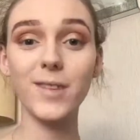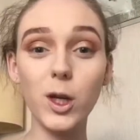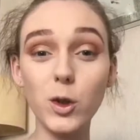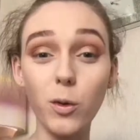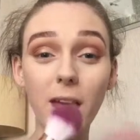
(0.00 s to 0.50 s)

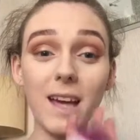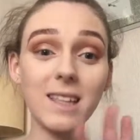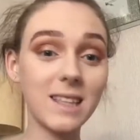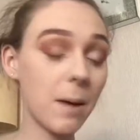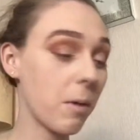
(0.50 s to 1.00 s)
So that has
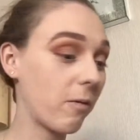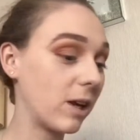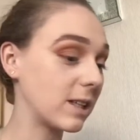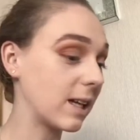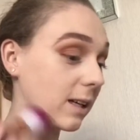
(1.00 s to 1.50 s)
set my
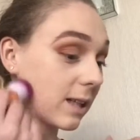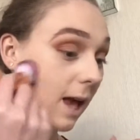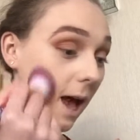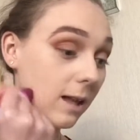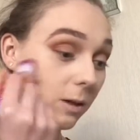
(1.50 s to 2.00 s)
face nicely
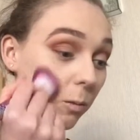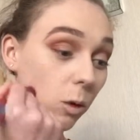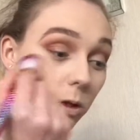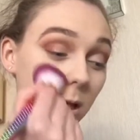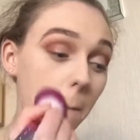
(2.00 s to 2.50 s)
and it
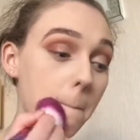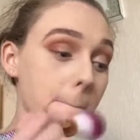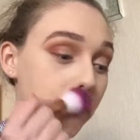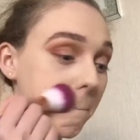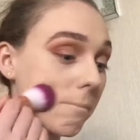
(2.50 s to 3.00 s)
was
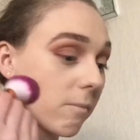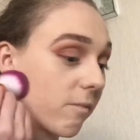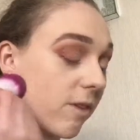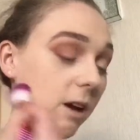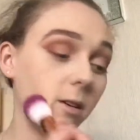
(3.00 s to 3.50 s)

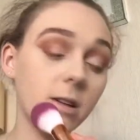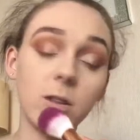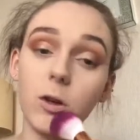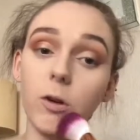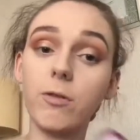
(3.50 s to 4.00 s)
very
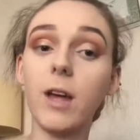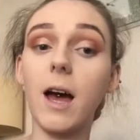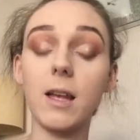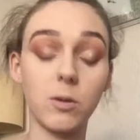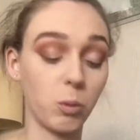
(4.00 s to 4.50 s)
soft
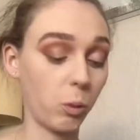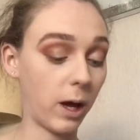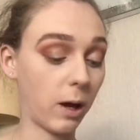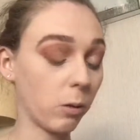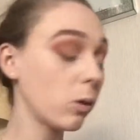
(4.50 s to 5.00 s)
as
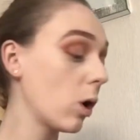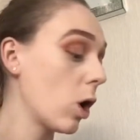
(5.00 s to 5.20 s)
well.